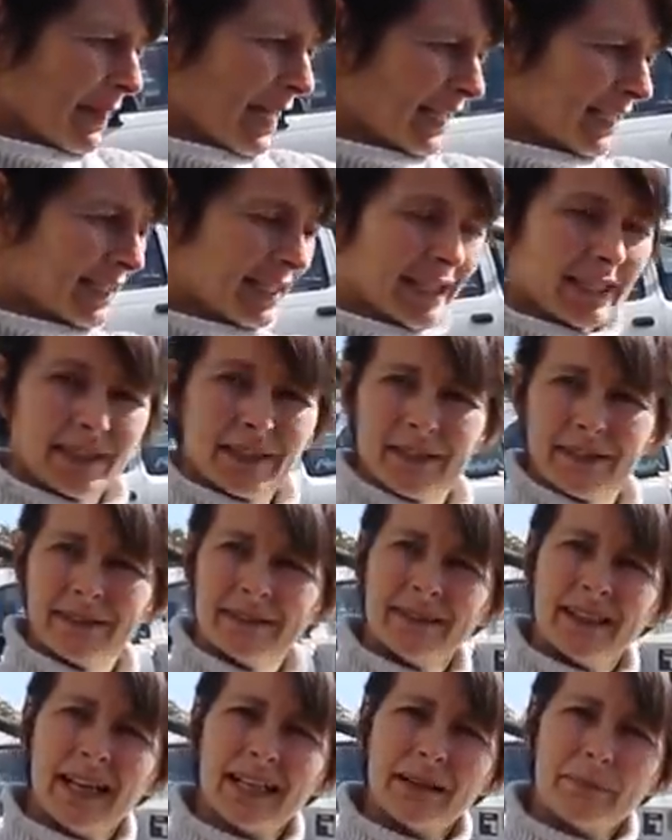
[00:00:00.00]
back to
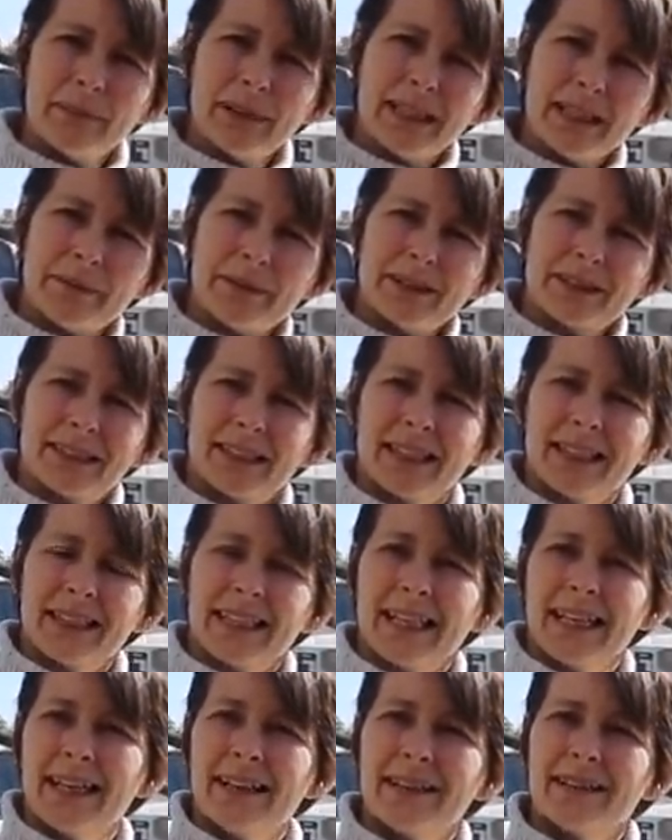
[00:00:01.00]
aluminium. It's going to
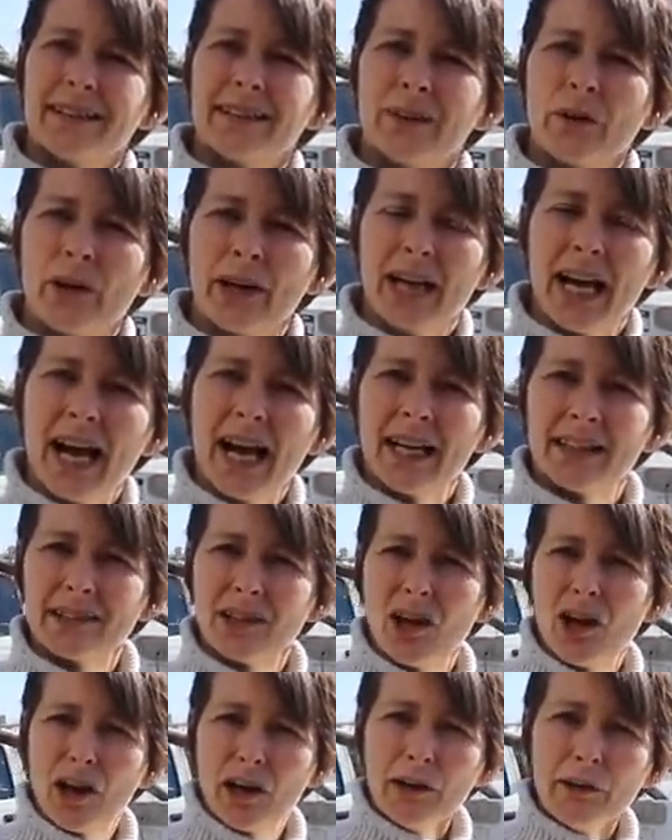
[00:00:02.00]
get quite a hard
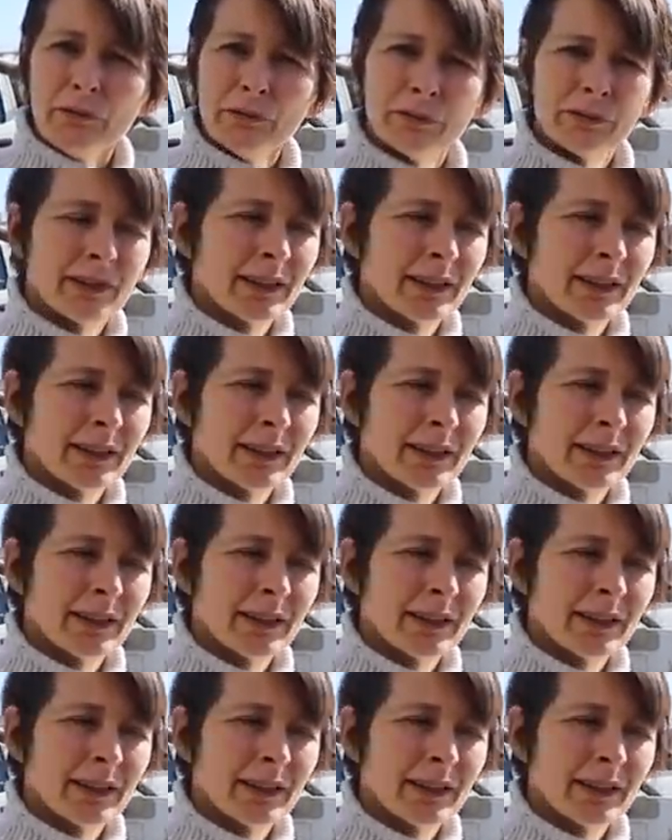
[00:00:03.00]
life.